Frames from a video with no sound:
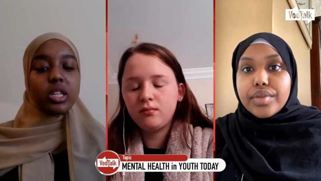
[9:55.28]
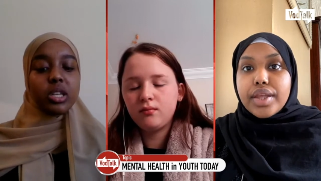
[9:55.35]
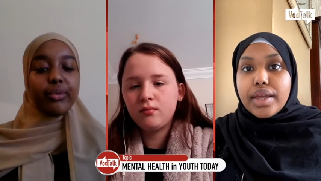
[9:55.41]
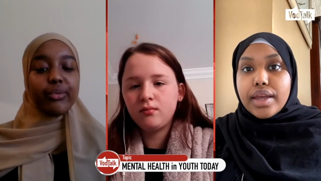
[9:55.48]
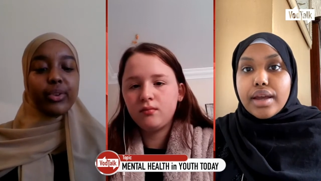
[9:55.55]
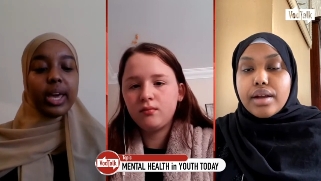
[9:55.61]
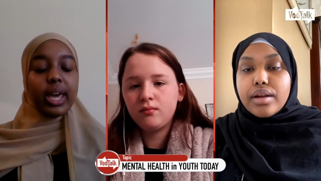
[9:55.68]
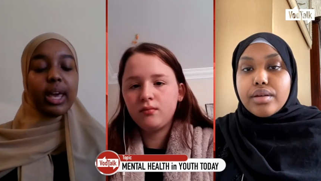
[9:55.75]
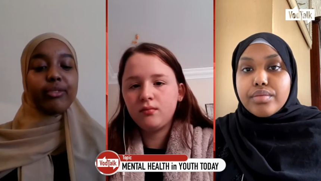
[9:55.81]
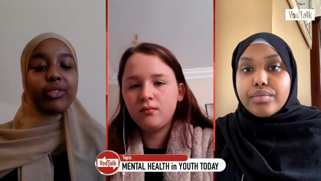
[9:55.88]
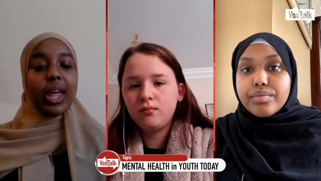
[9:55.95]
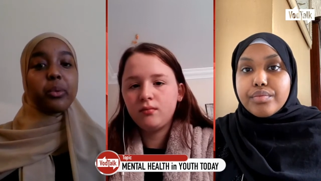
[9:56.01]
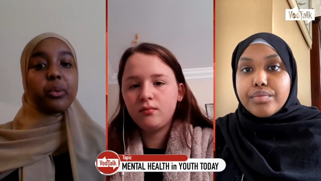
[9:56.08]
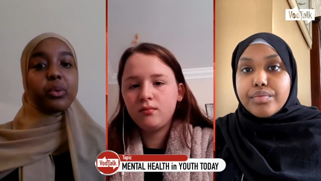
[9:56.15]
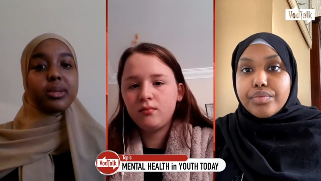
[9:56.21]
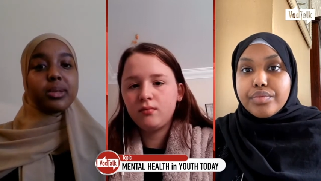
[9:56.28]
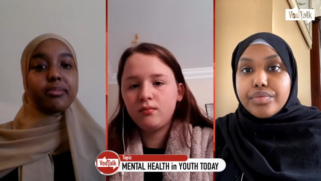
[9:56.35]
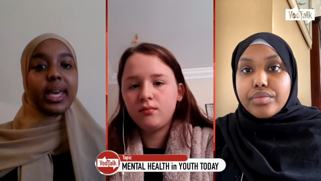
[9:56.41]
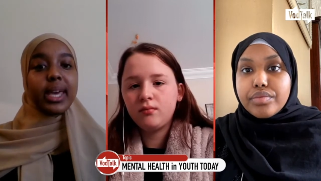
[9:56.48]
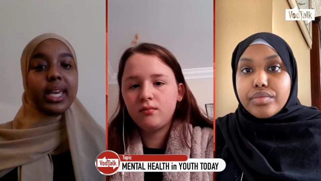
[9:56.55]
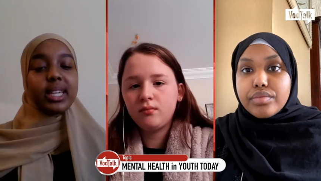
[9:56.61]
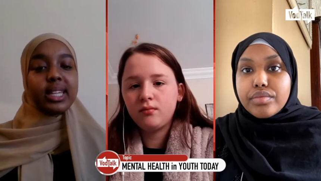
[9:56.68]
Speaker 1: So yeah. I feel like that was
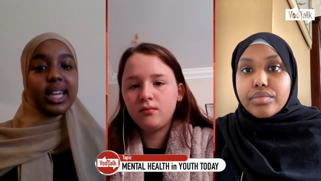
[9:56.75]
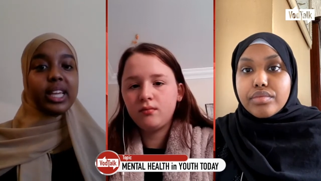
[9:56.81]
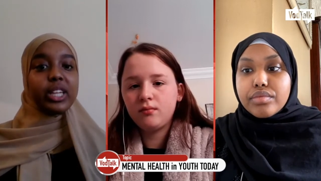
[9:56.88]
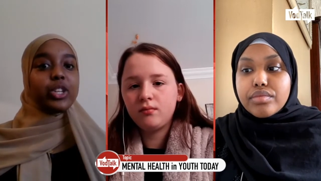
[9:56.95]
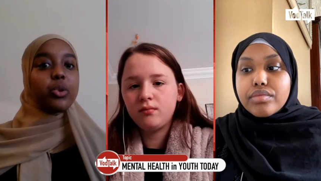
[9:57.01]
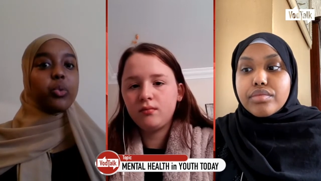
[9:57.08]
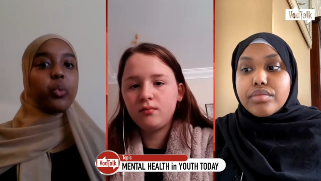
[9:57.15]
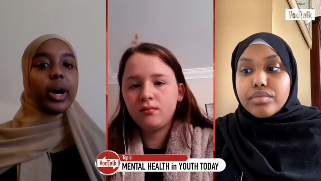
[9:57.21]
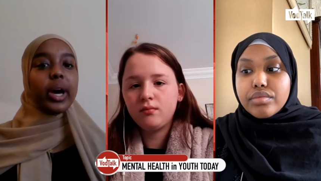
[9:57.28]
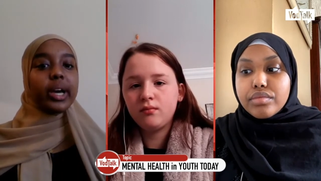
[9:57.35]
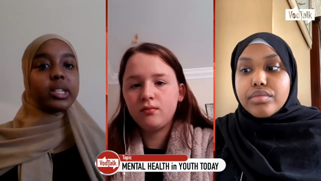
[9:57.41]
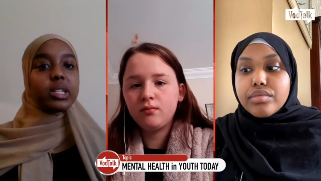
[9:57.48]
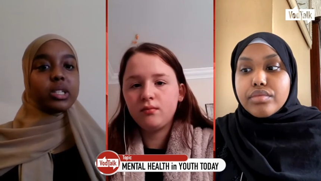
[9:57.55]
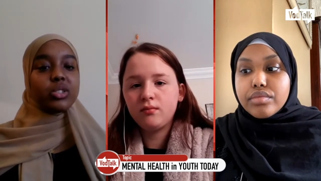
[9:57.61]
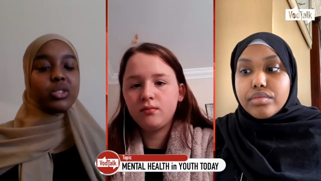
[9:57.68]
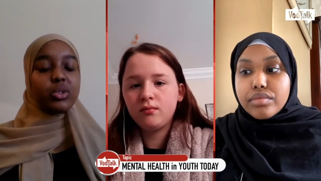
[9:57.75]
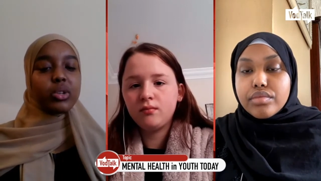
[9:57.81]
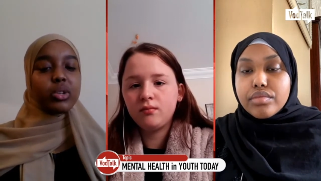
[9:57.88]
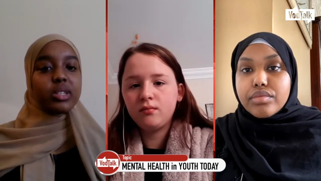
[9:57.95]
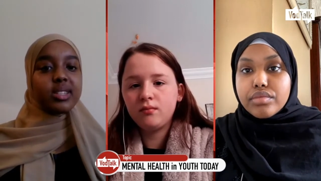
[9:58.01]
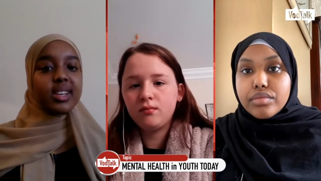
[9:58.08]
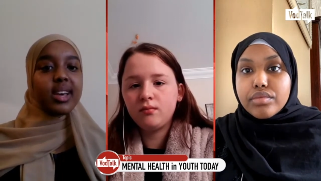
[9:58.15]
made nationwide, and
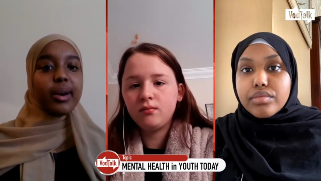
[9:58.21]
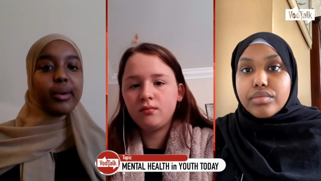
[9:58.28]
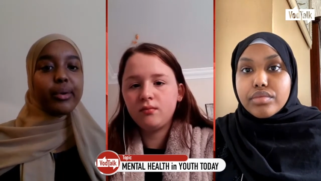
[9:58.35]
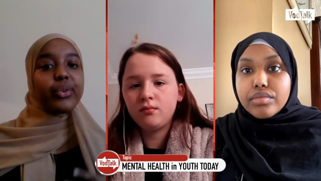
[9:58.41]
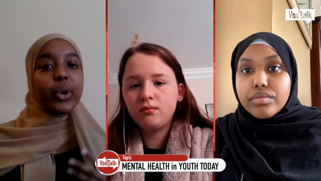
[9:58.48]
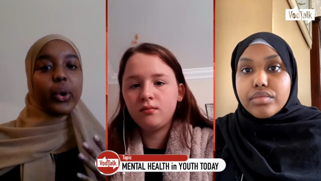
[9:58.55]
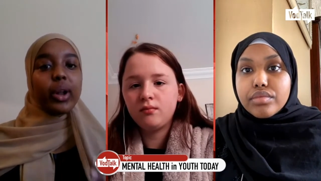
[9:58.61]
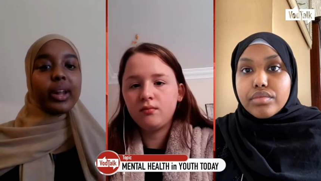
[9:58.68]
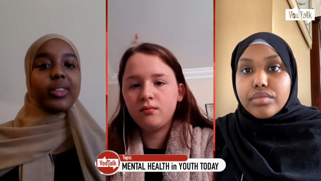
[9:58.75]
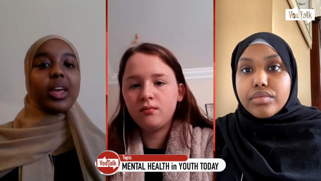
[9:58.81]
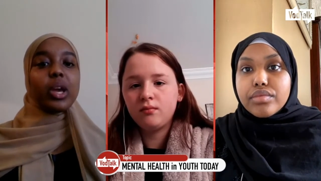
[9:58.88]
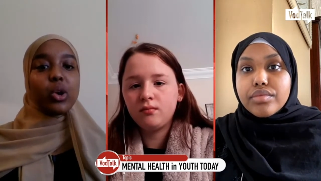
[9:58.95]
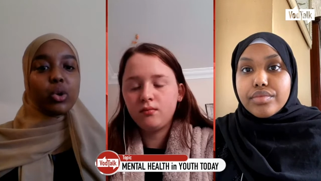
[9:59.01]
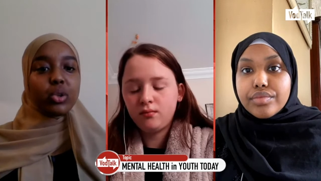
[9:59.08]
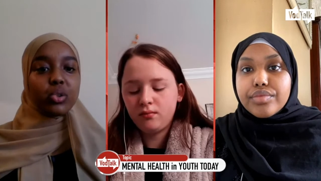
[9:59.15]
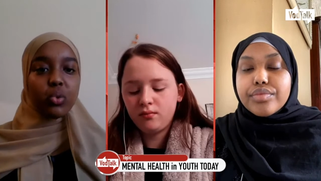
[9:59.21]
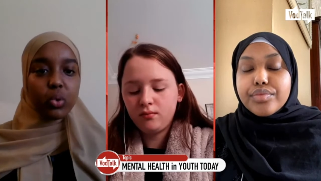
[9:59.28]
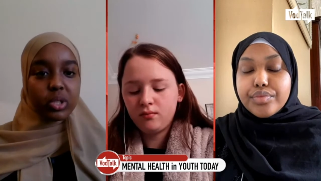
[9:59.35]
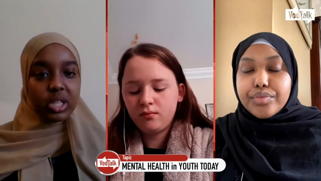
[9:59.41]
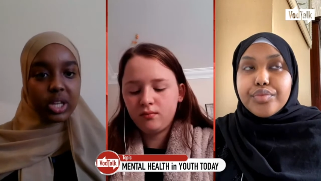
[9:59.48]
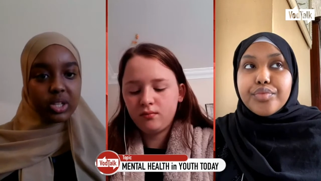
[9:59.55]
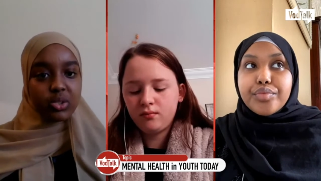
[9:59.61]
students felt like they could
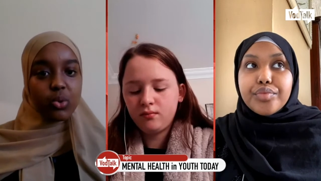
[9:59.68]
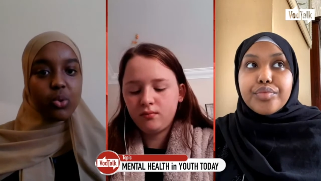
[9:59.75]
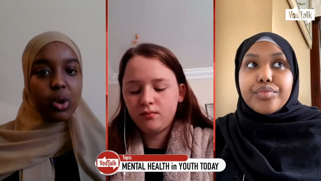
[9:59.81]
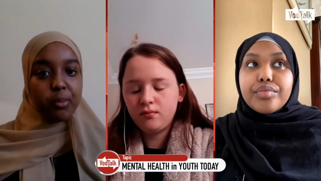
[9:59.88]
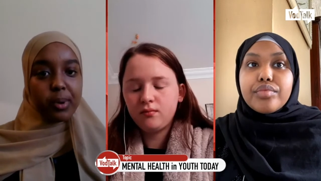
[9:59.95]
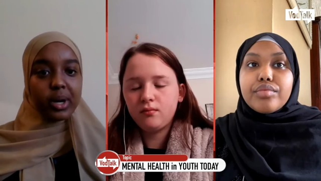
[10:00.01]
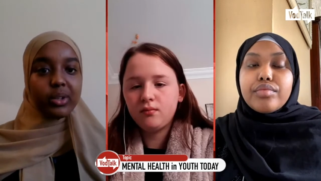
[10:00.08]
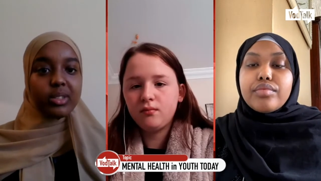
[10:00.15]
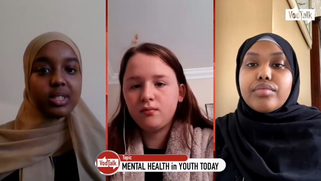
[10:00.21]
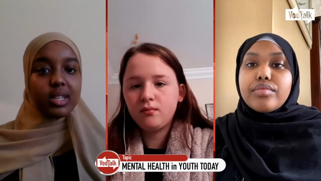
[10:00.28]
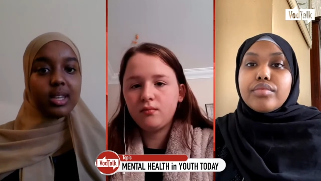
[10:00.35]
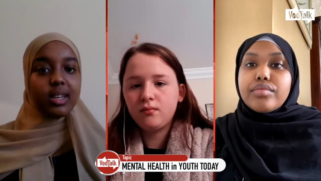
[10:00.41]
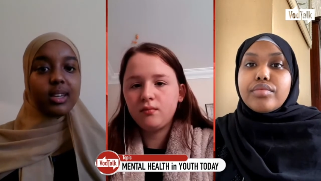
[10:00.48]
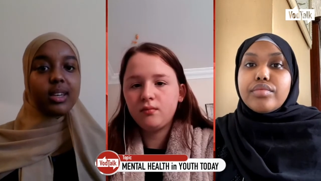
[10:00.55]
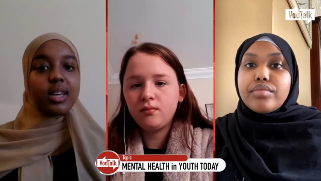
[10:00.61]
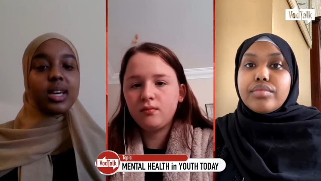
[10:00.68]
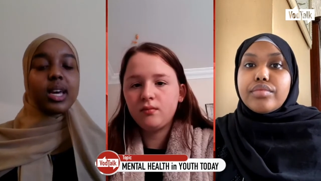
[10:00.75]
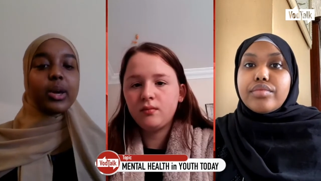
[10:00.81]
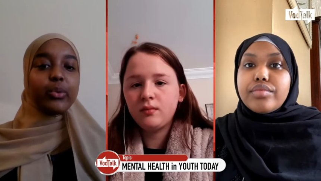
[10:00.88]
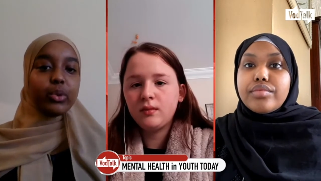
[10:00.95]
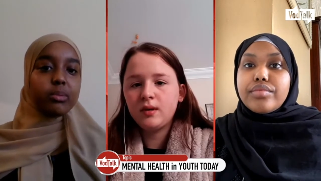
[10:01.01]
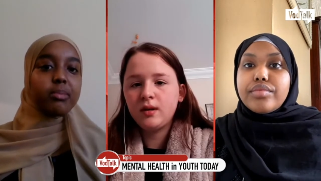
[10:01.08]
talk to mm -hmm. their mm-hmm. school about it.
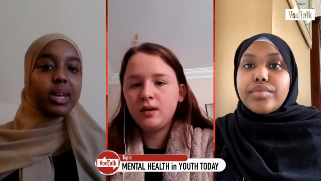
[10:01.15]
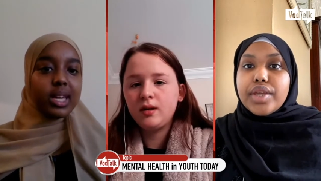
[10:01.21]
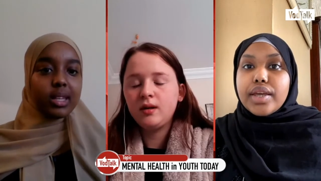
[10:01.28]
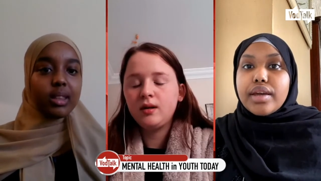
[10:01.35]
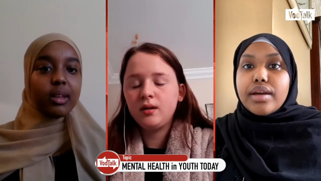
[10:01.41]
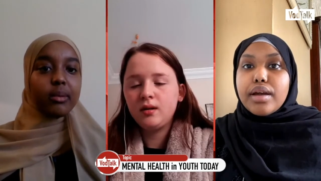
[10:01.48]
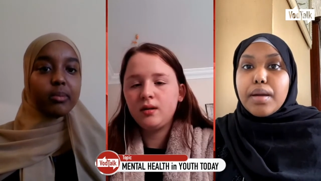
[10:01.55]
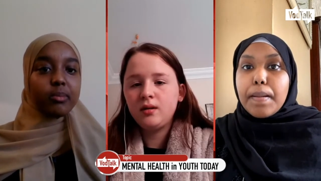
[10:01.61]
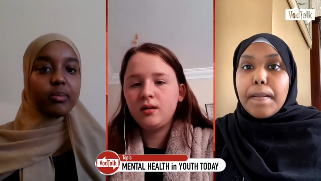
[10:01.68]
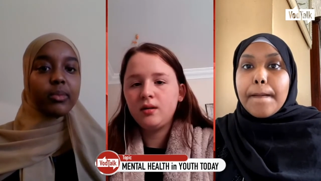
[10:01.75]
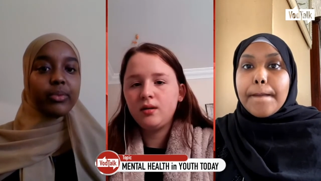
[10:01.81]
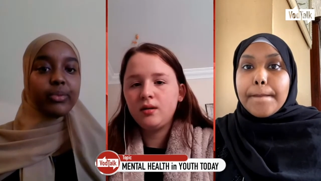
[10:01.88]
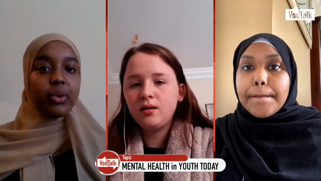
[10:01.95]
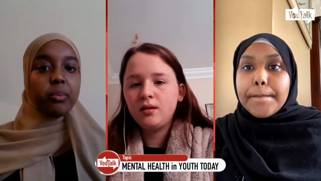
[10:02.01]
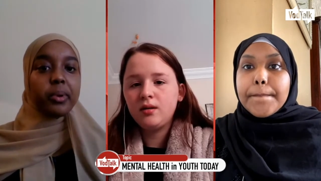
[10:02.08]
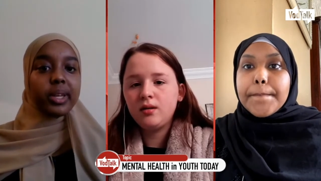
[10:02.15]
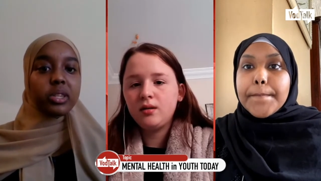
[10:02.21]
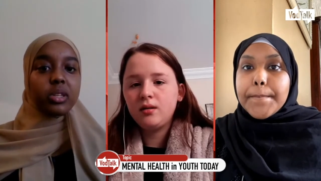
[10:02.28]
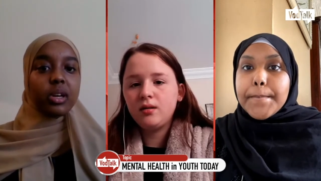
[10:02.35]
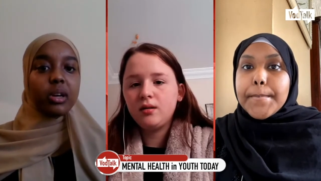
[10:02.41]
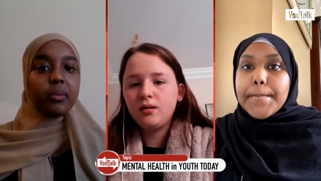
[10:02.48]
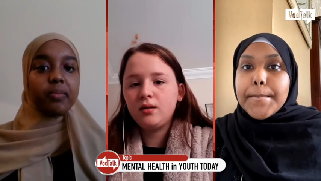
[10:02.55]
It would make yeah. them feel
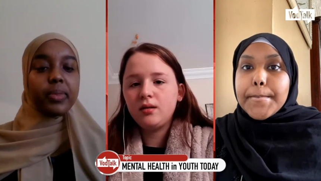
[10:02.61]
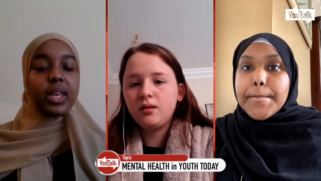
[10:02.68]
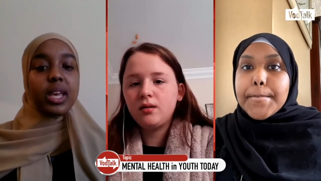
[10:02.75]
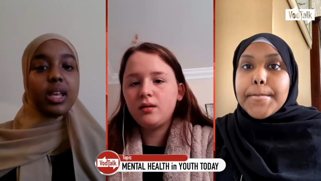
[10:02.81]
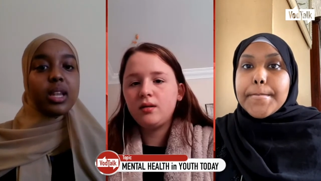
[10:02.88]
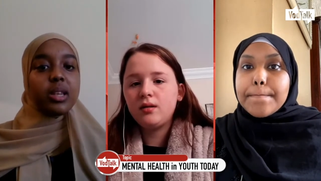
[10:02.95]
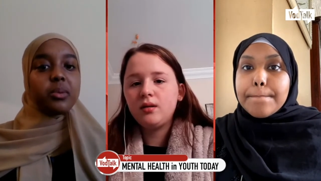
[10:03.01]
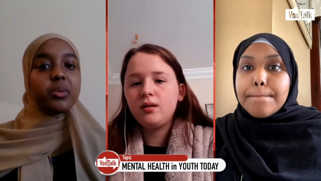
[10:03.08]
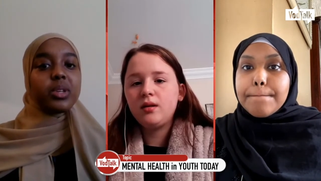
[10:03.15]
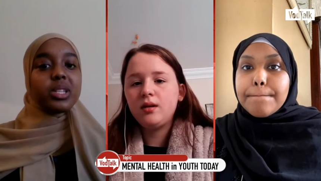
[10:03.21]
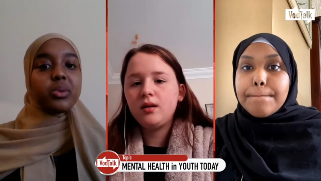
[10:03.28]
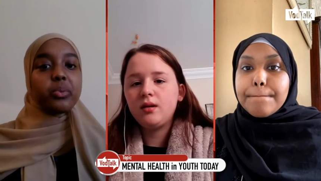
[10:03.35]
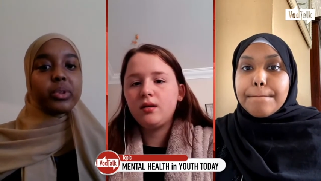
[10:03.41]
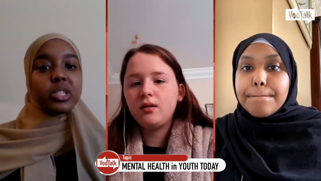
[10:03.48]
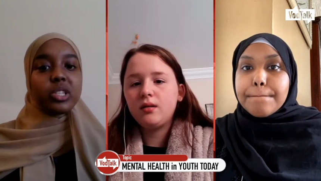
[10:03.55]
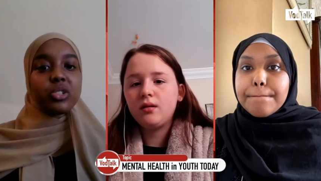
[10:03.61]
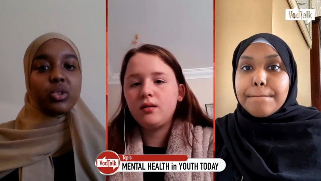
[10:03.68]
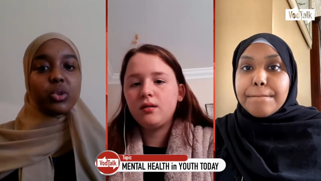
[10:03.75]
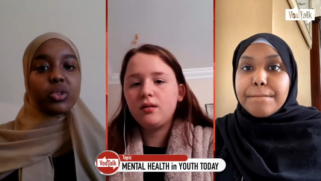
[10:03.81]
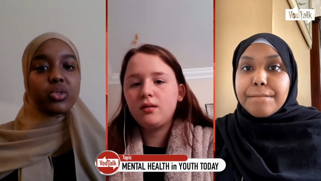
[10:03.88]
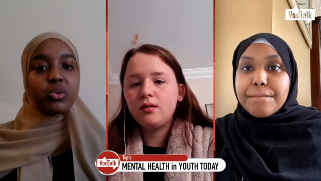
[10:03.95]
better. Luisa, mm -hmm. what did your